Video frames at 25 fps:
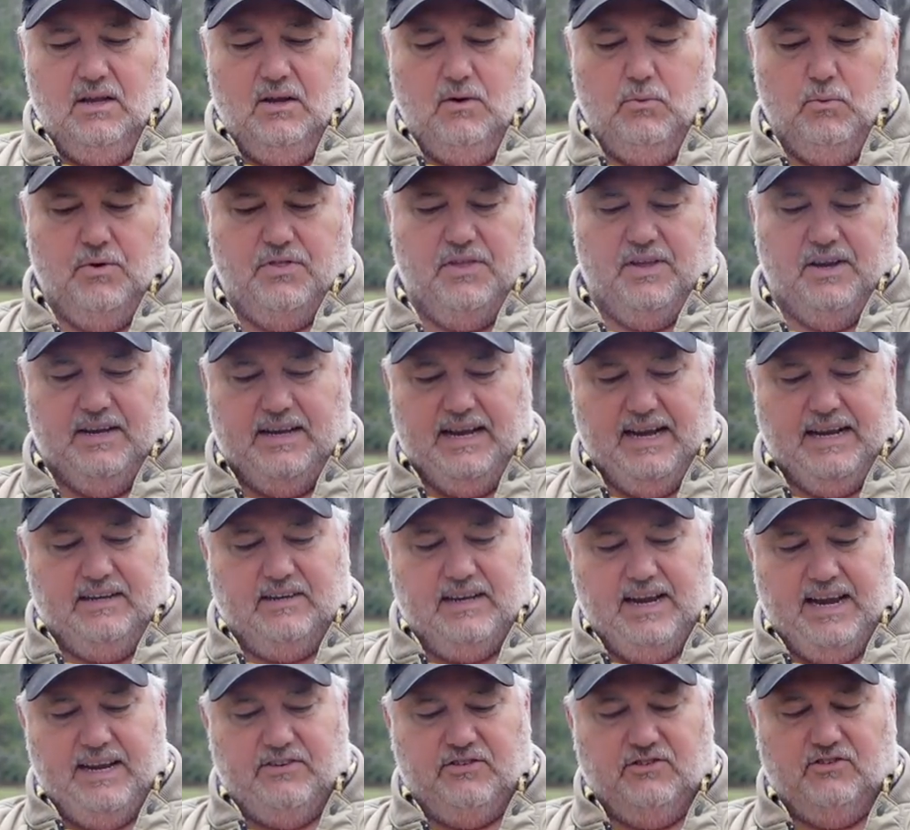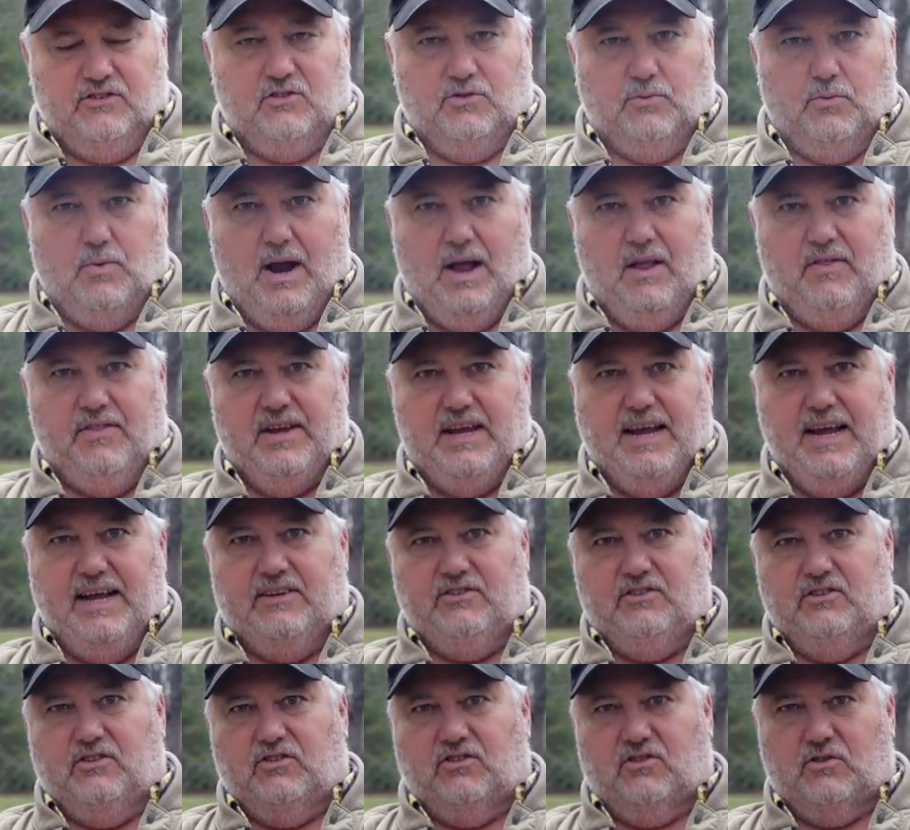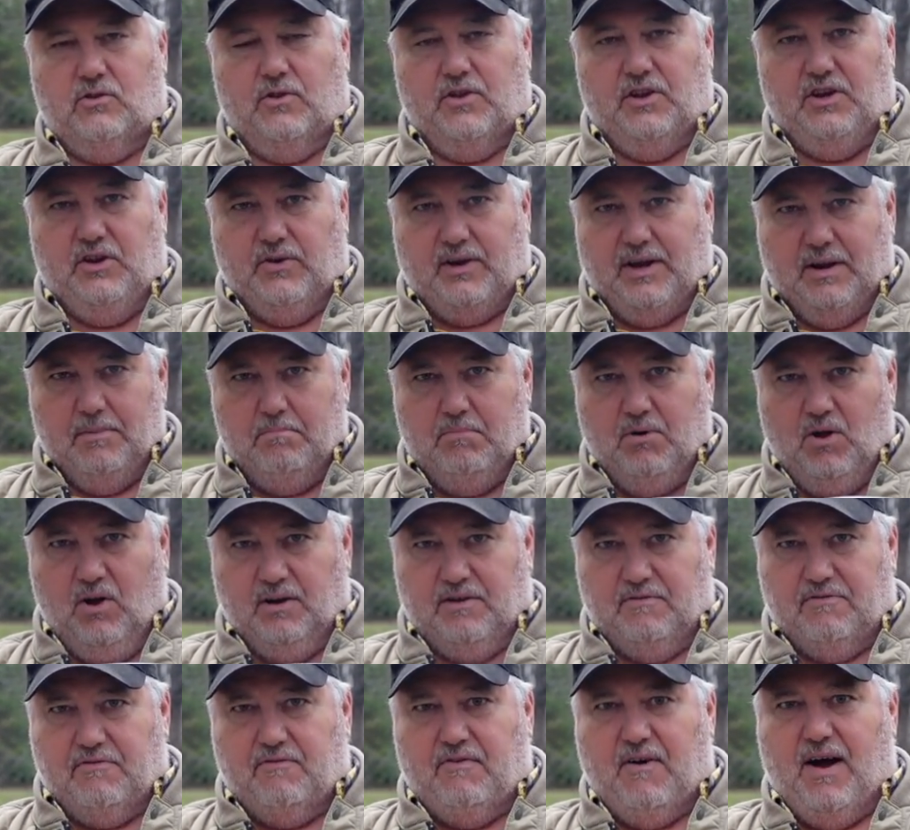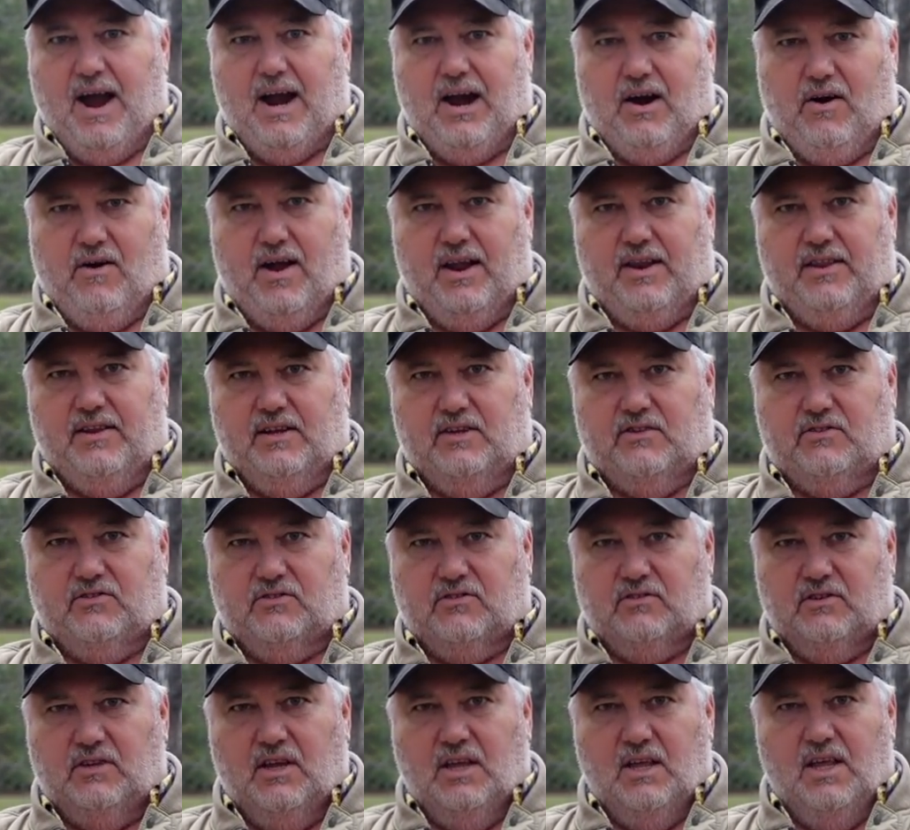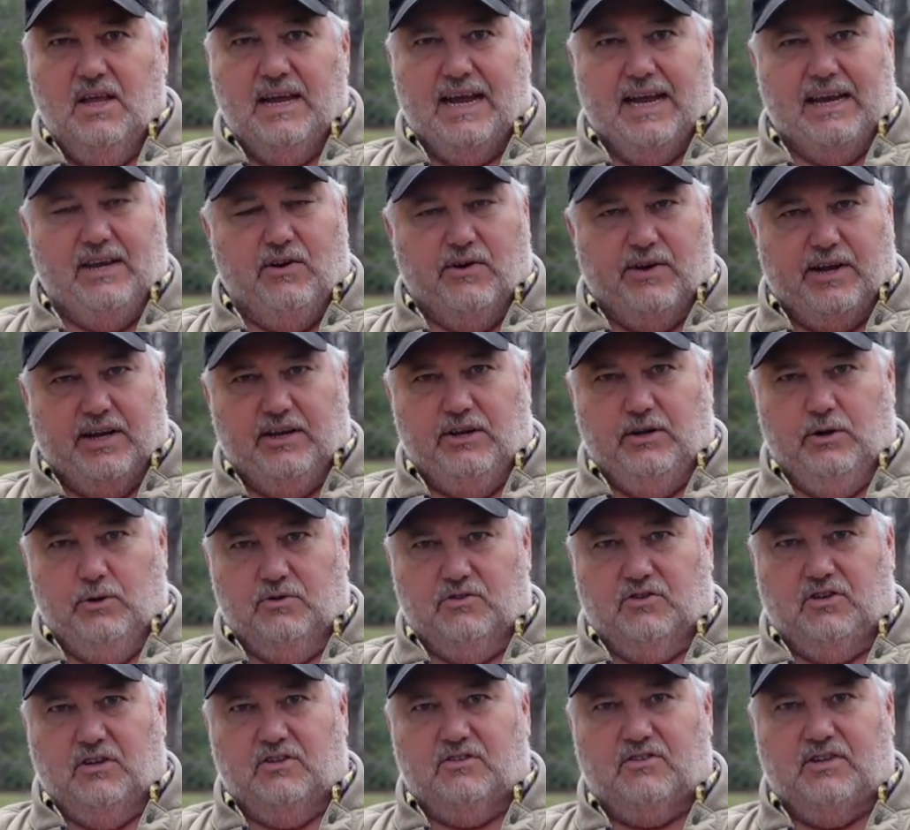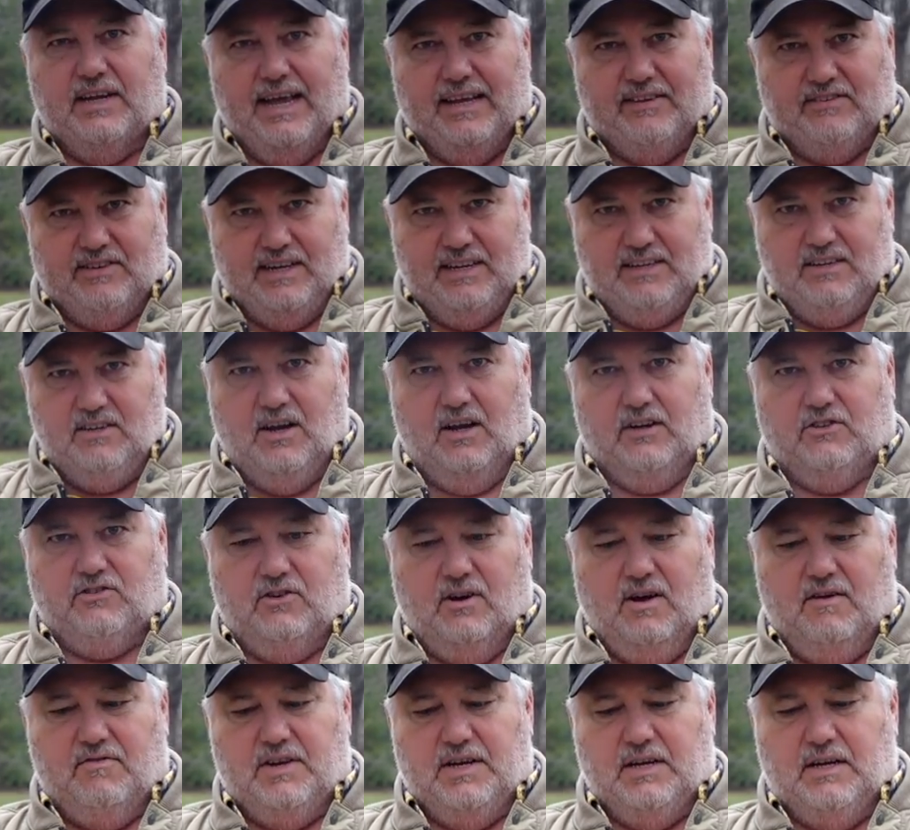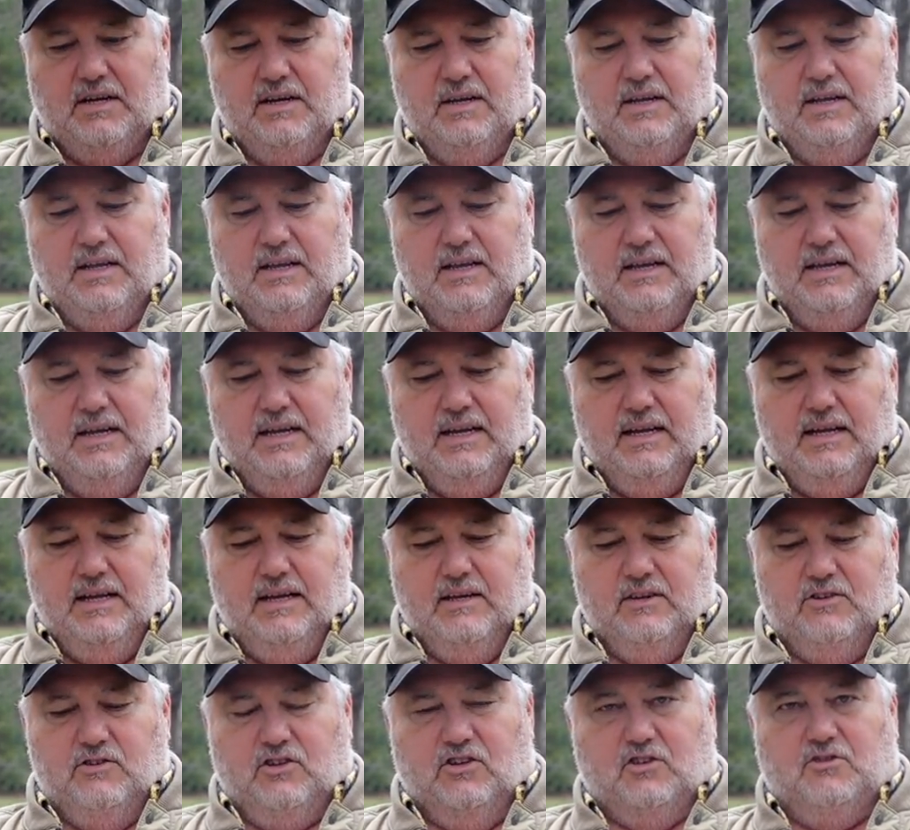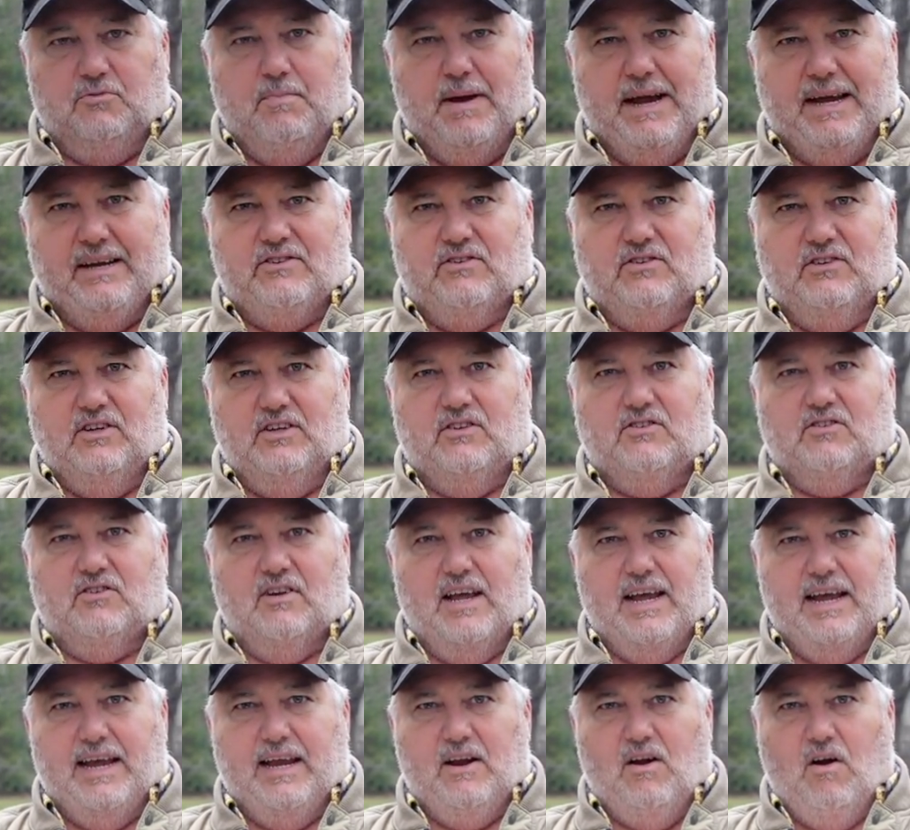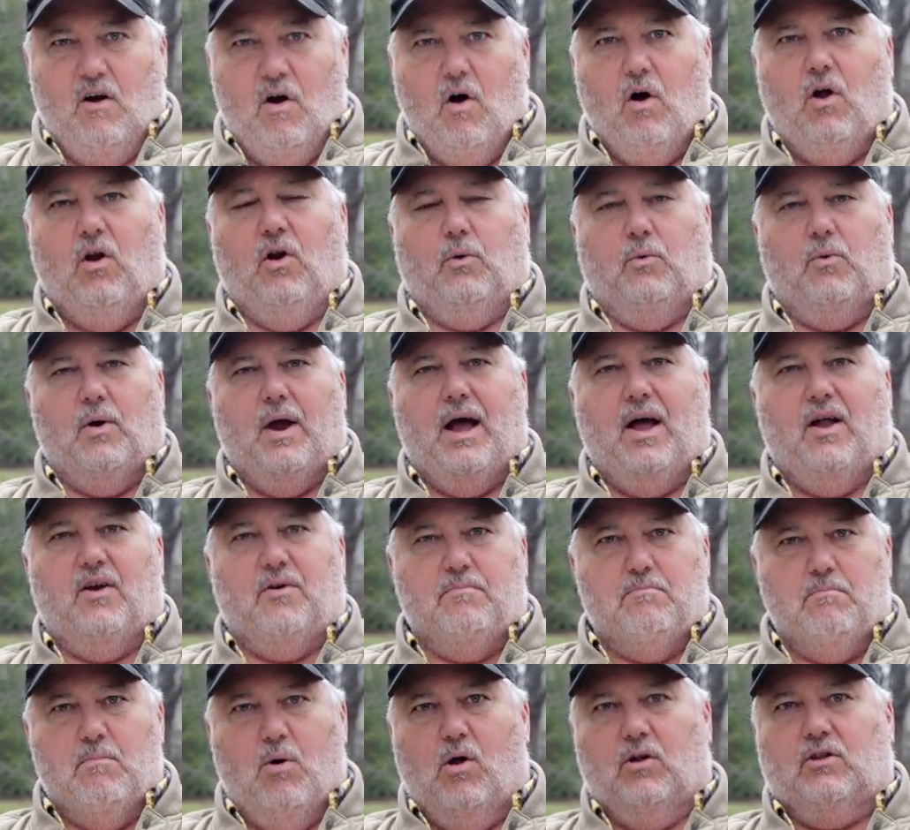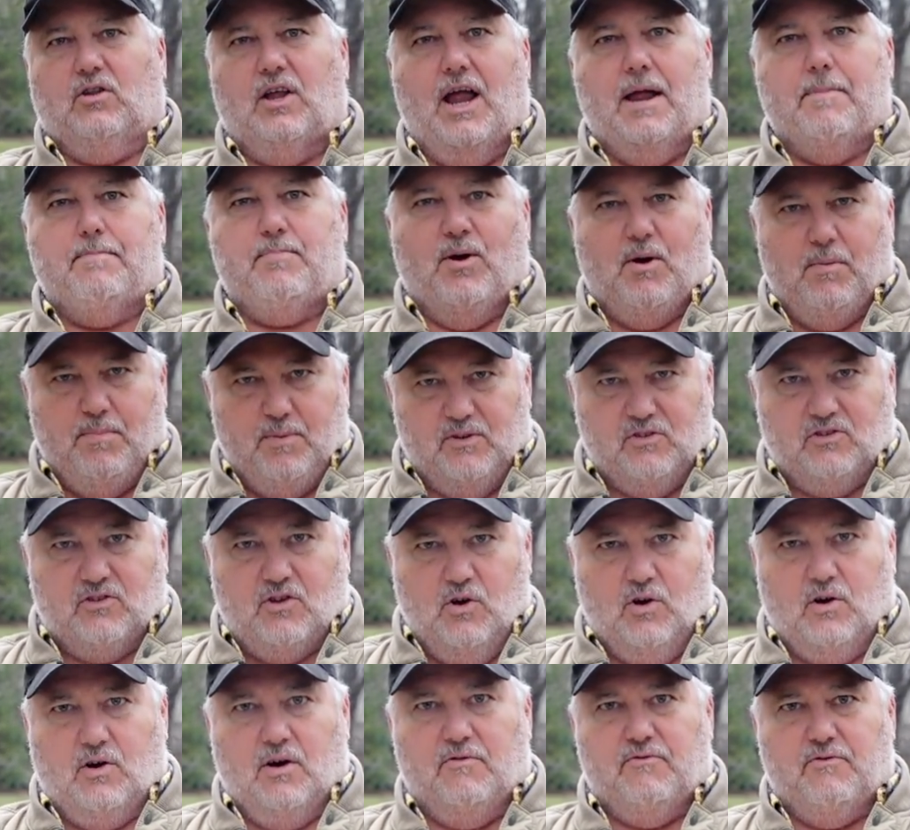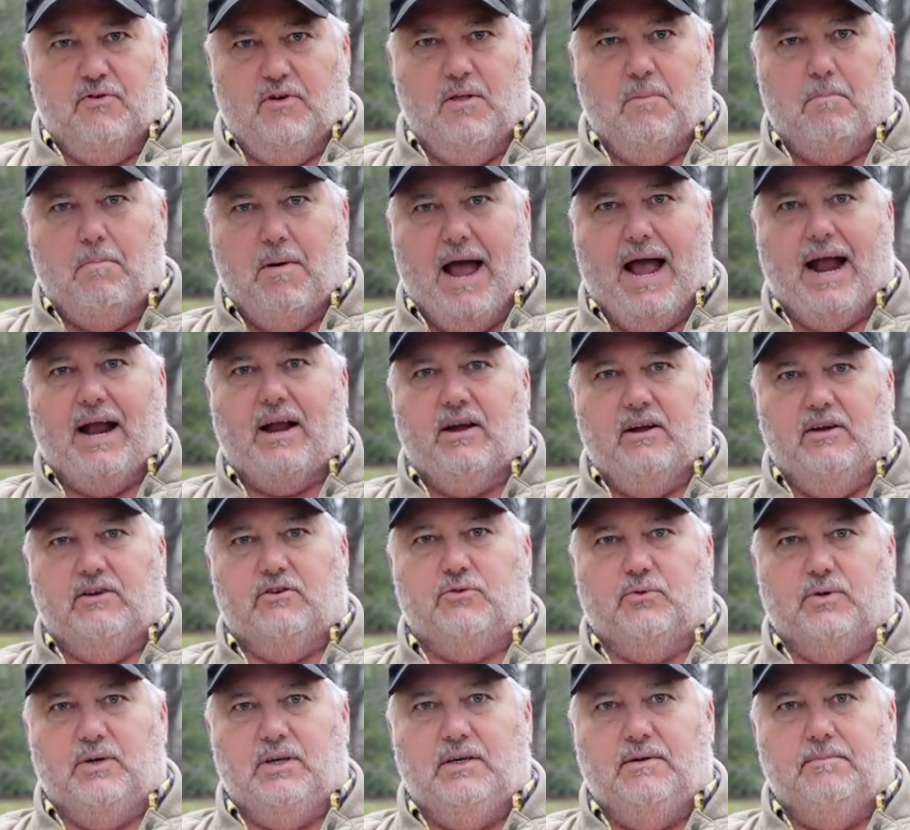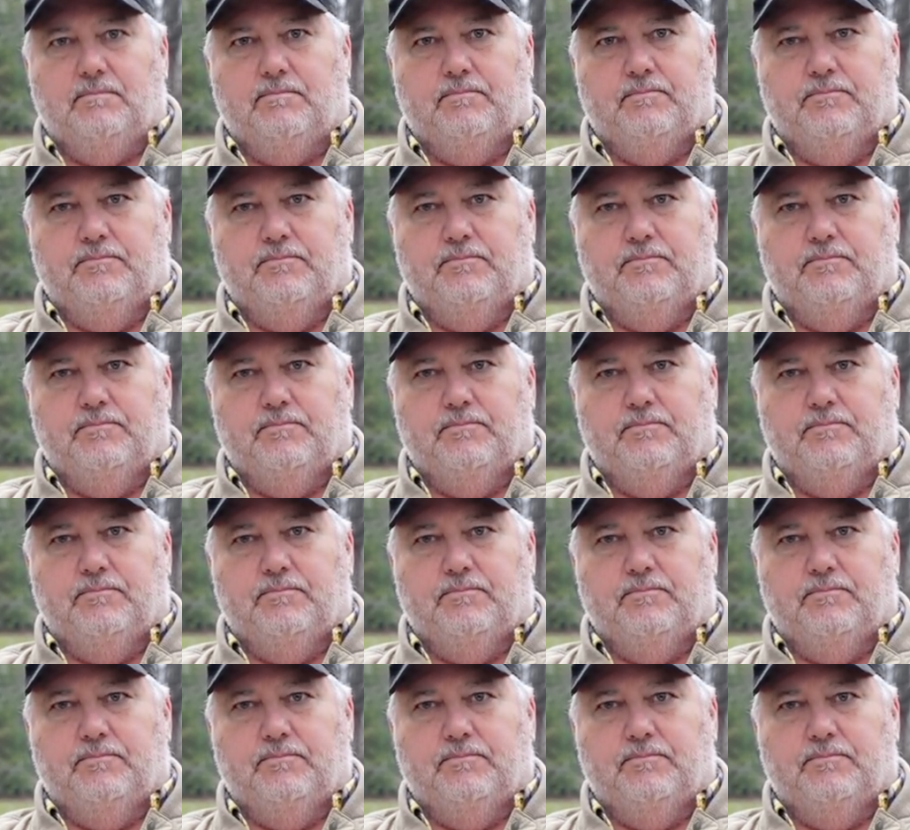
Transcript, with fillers: with indentations around the edges so that you can build a fire on this and you can use this as a Dutch oven. Just makes this an all-around multi-purpose cooker for the backcountry.